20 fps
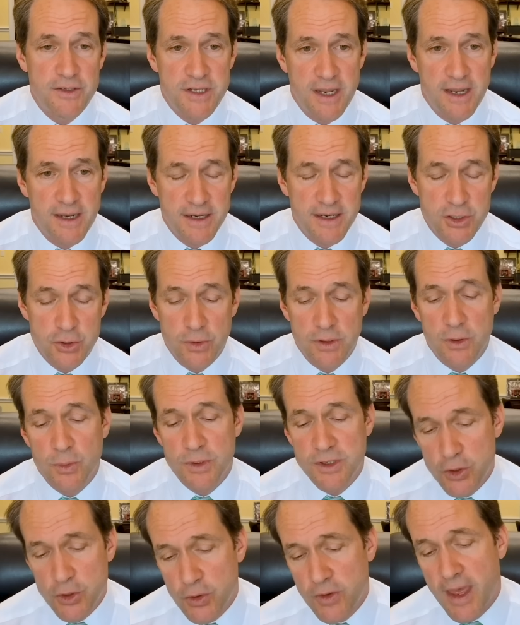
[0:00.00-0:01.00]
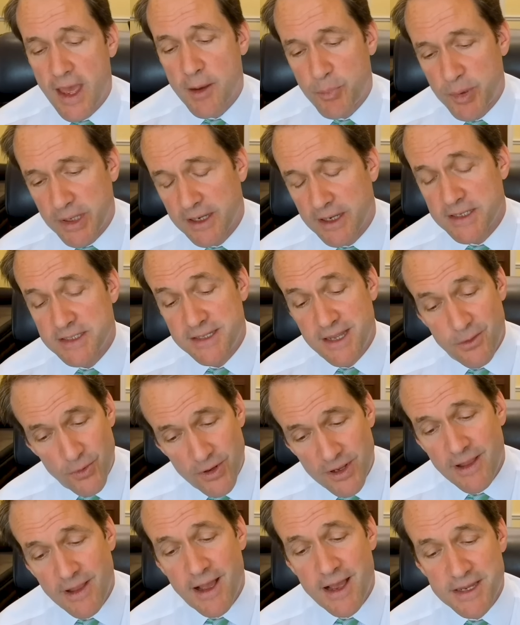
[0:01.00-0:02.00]
and Israel would do that because they
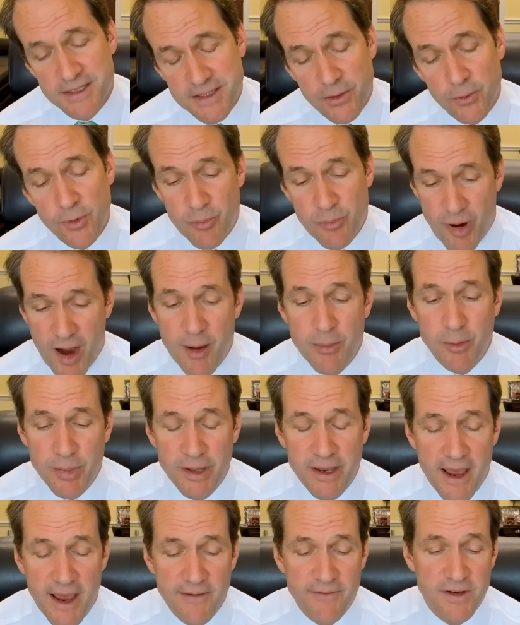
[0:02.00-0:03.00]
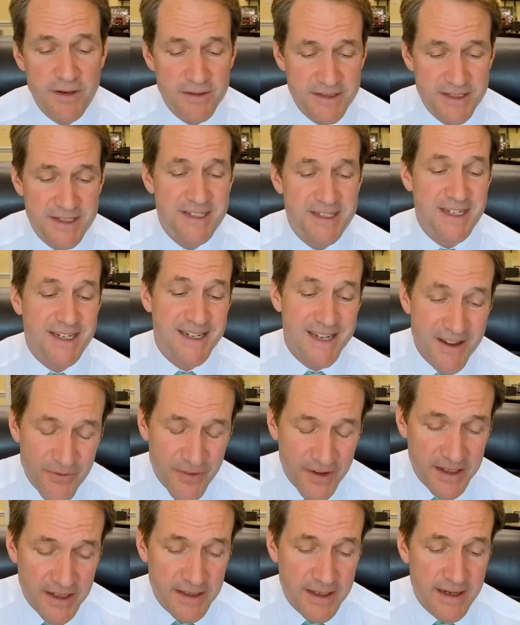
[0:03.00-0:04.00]
realize that we probably haven't
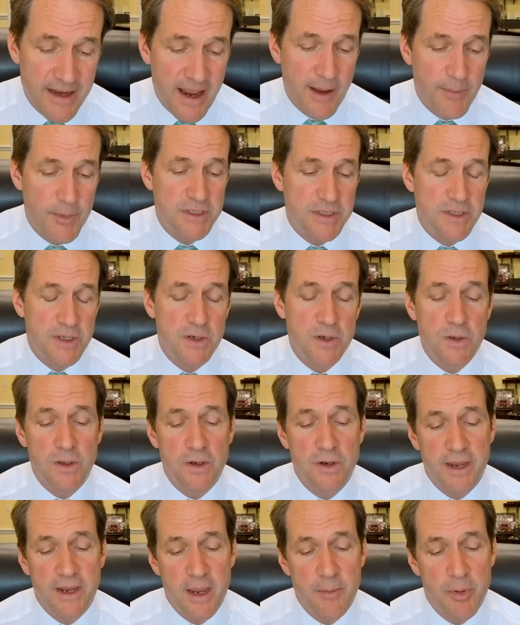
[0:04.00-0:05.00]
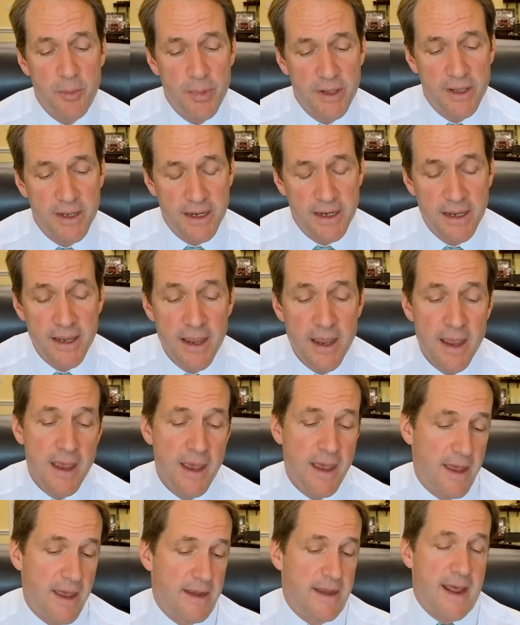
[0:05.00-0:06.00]
significantly damaged the nuclear capability,
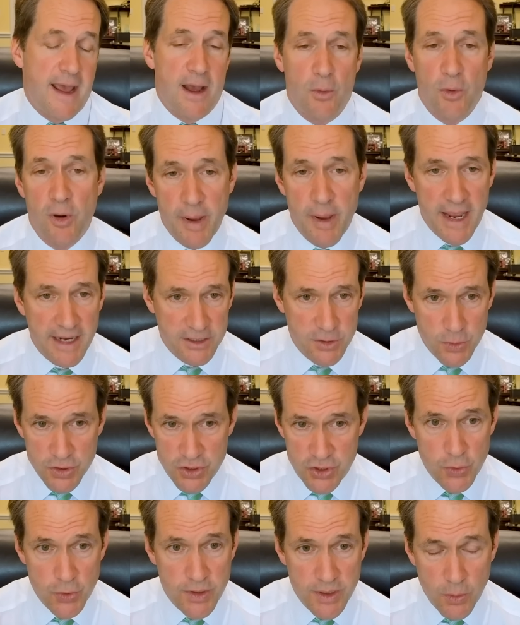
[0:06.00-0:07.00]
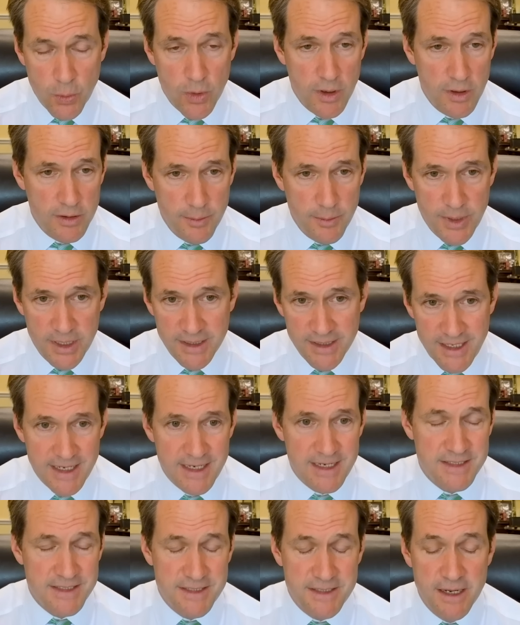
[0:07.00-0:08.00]
and now we're back to a shooting war in the Middle
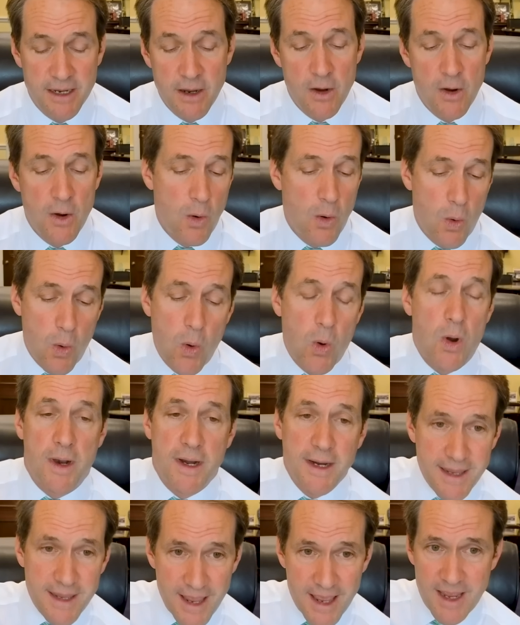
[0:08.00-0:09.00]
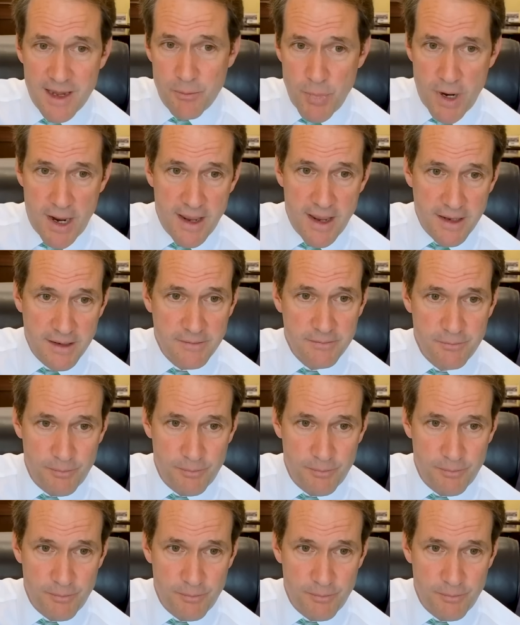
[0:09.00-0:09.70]
East. Or again, my